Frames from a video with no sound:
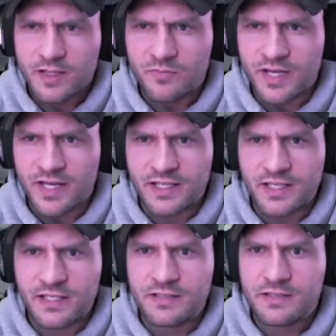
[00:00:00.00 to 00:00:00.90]
but I
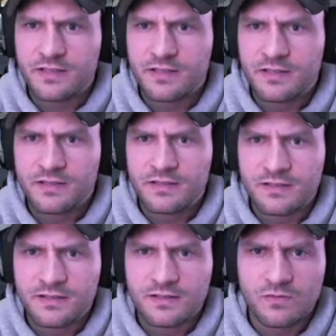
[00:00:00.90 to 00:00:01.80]
eat
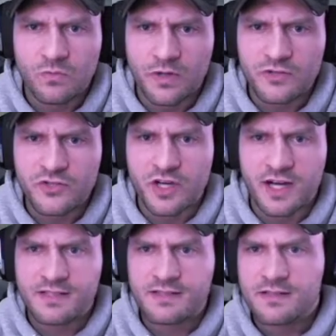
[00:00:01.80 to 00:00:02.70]
one of the
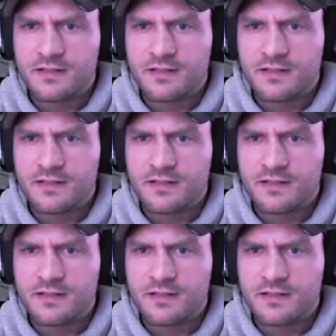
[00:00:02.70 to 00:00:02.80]
shots.